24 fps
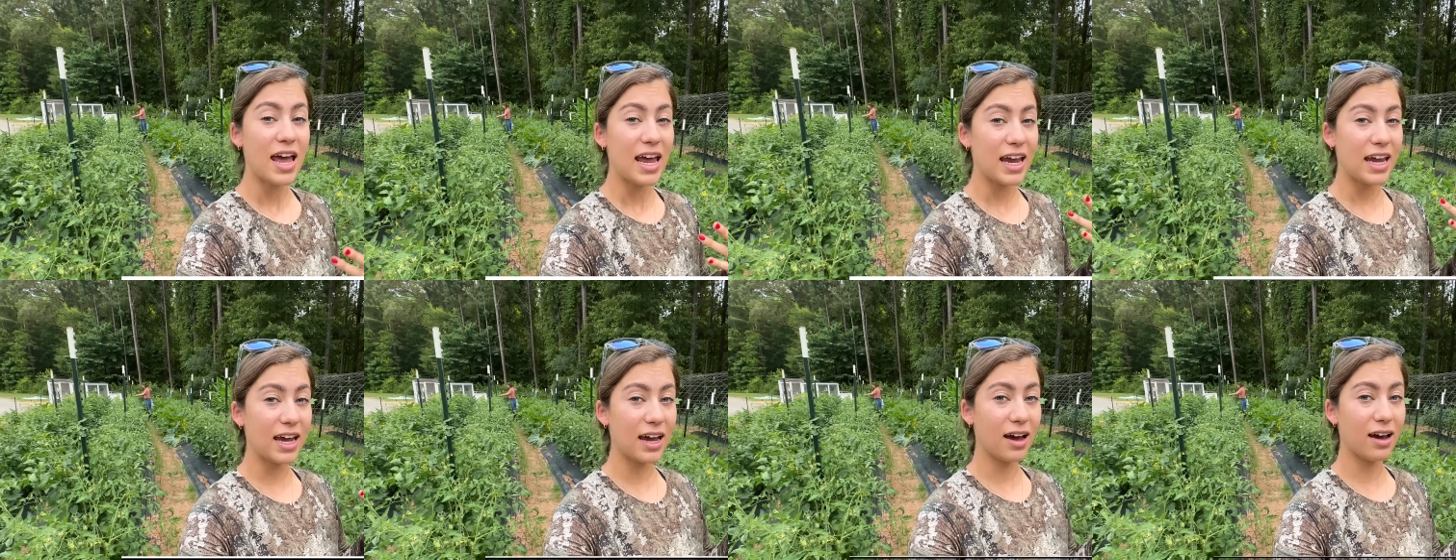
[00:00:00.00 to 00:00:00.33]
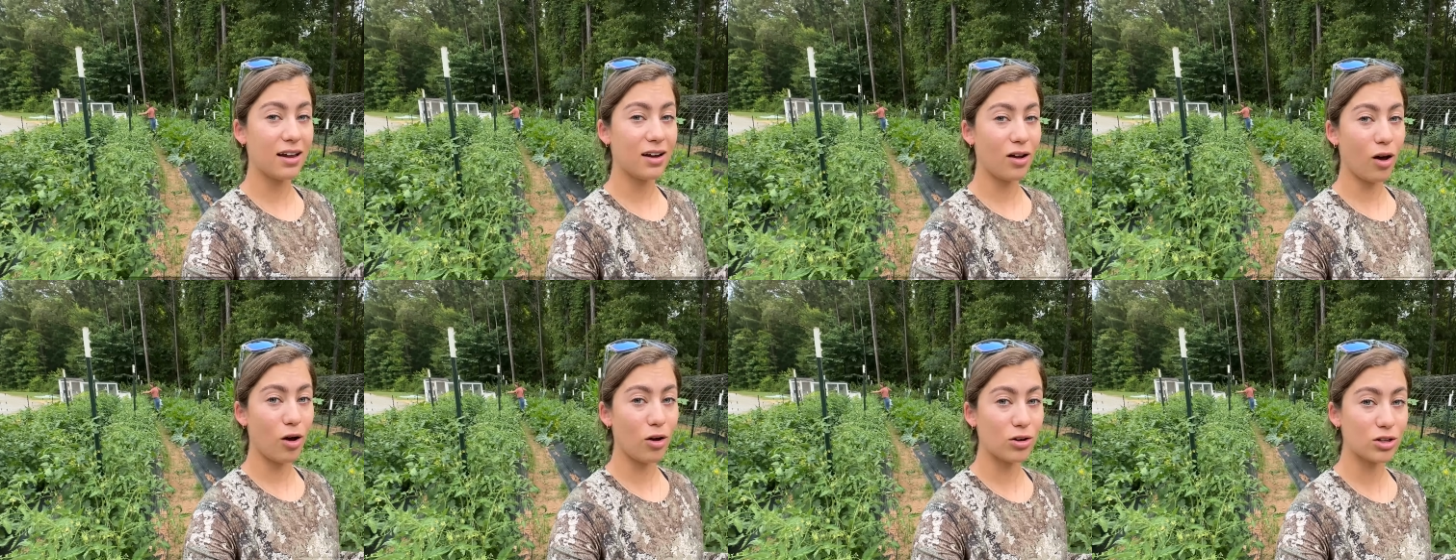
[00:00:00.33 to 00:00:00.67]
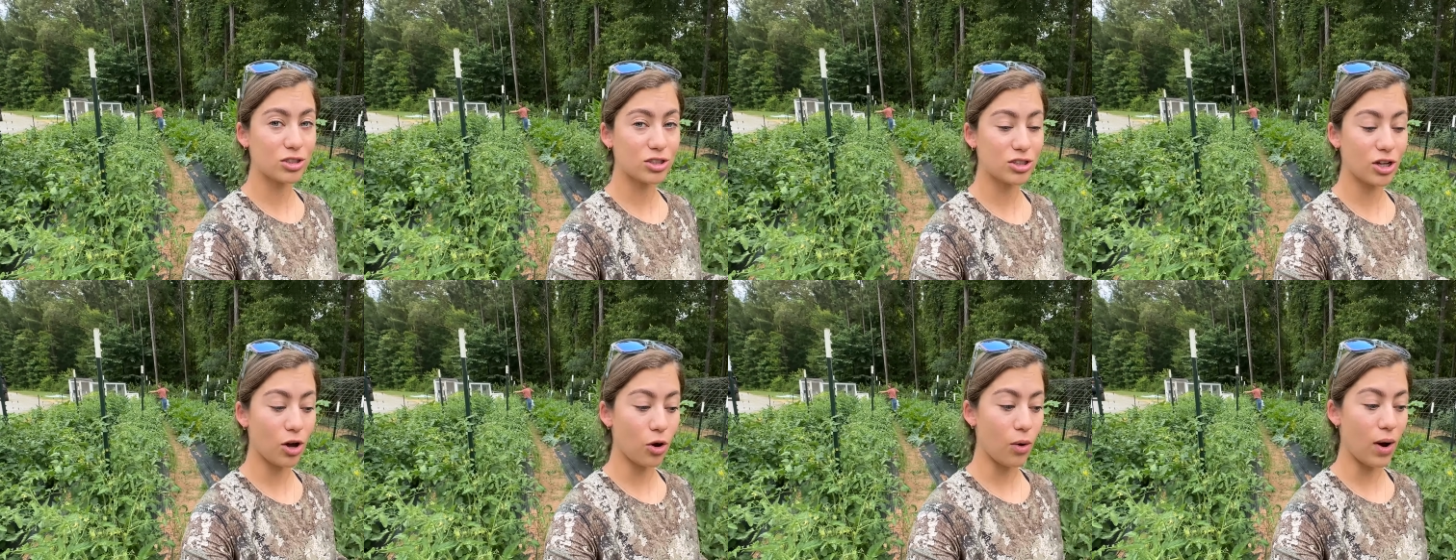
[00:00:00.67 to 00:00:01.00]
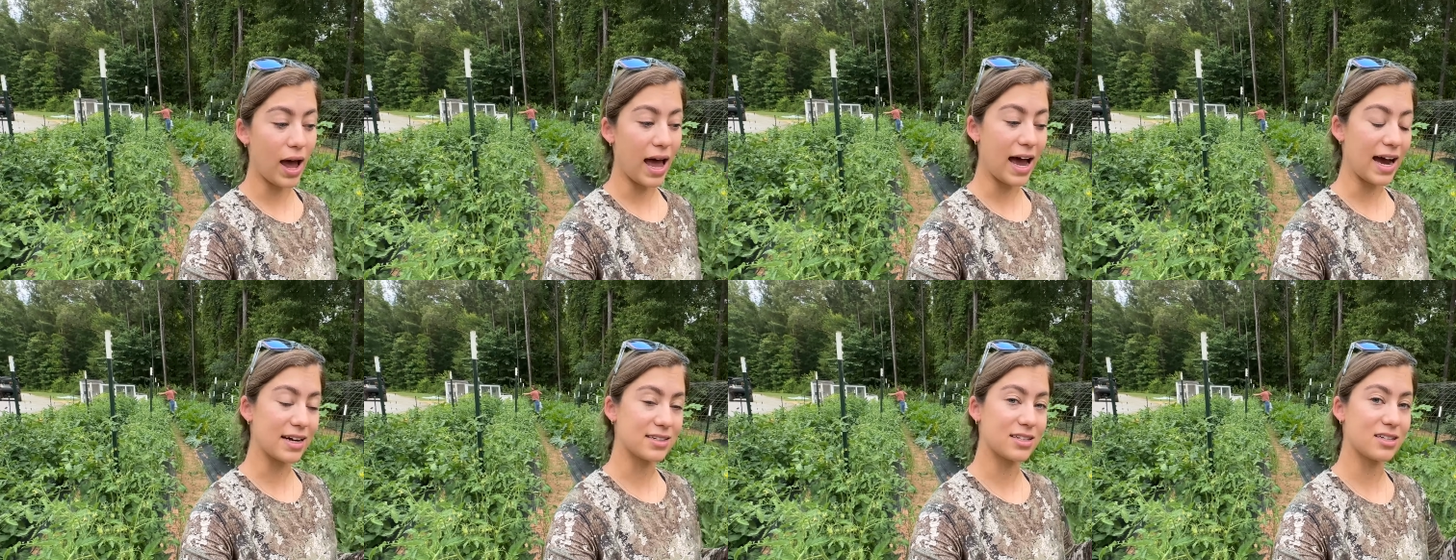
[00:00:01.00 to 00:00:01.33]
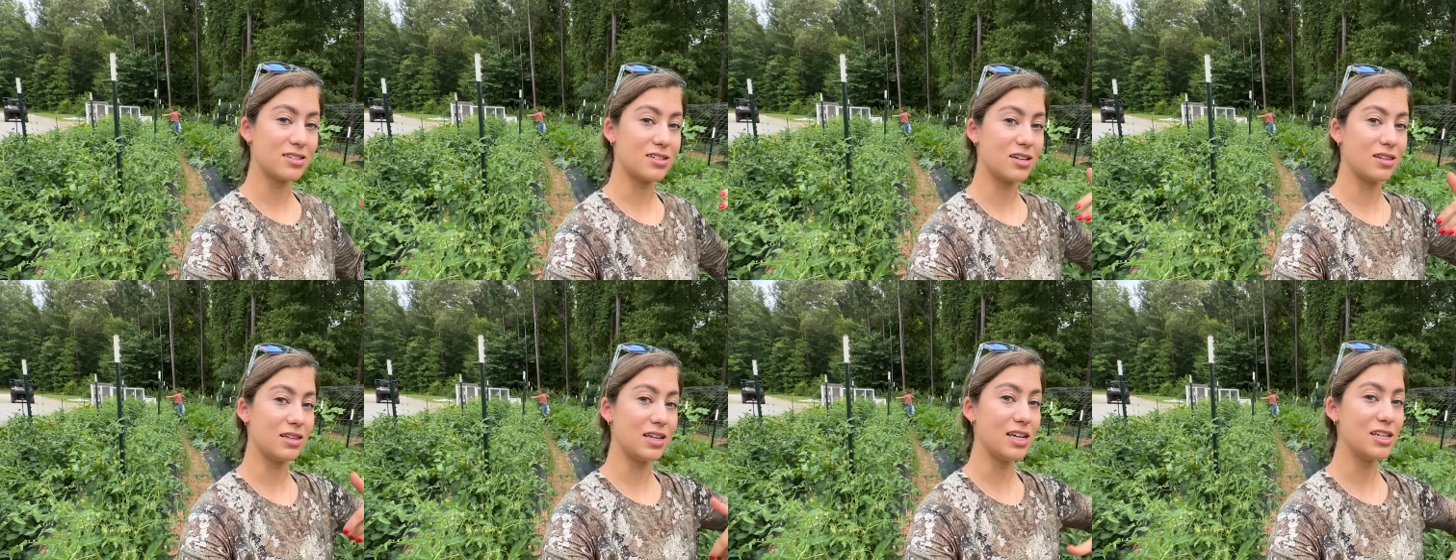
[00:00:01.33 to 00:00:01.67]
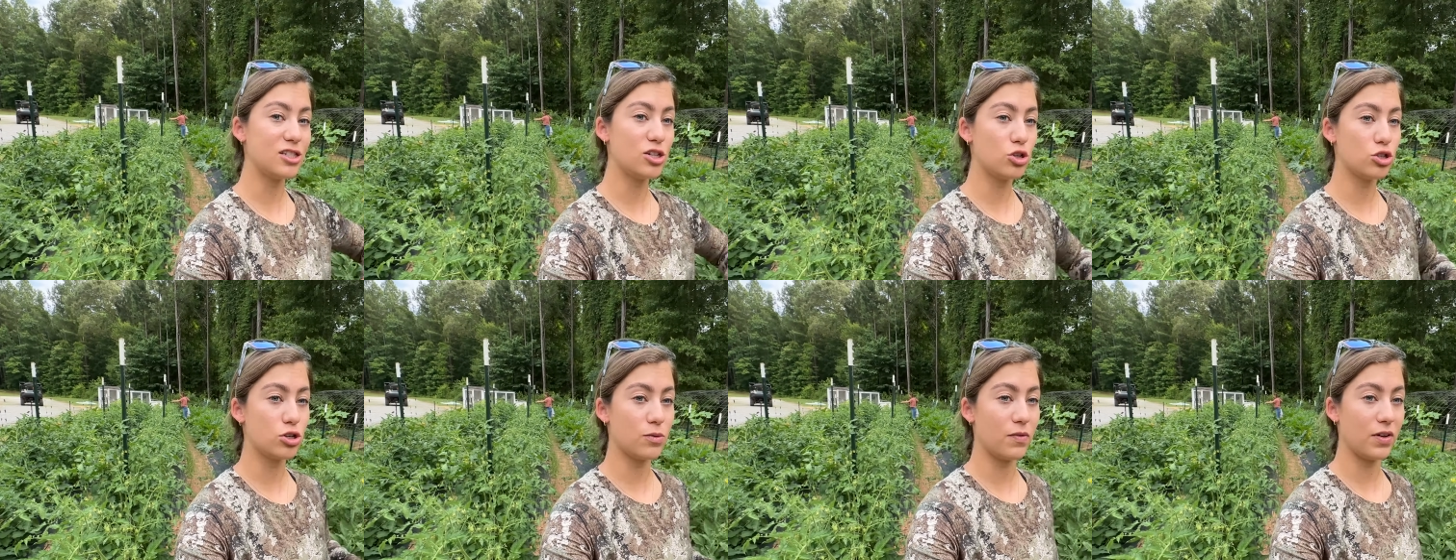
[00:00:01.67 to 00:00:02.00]
and also access to
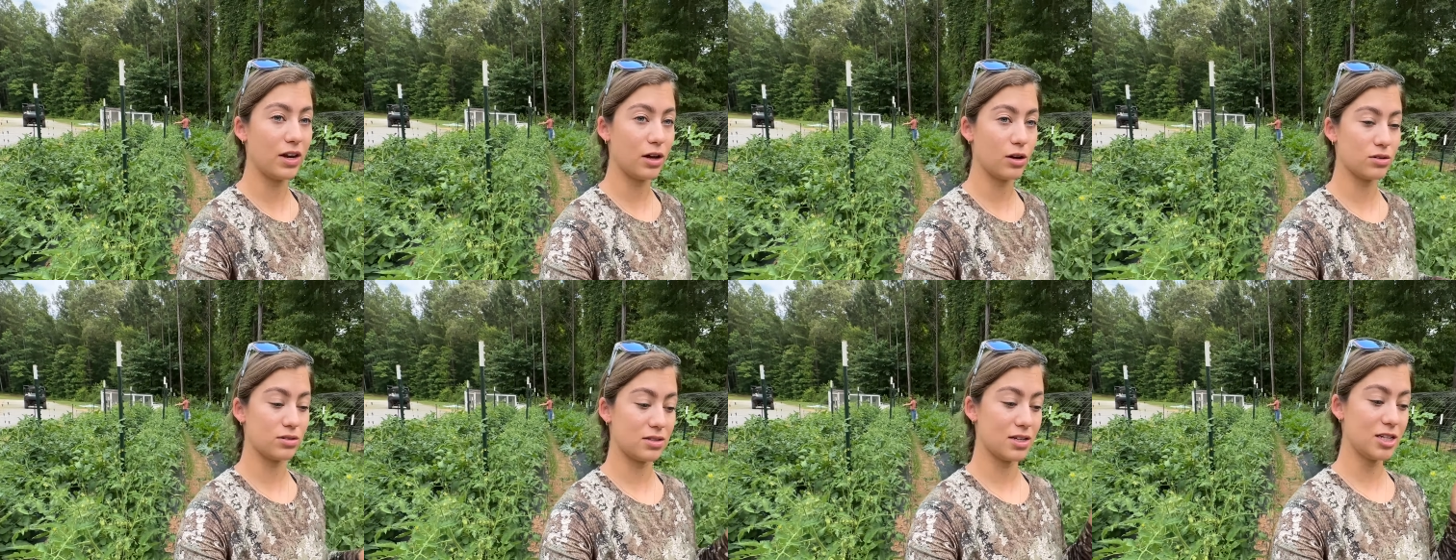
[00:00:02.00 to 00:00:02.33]
these YouTube videos.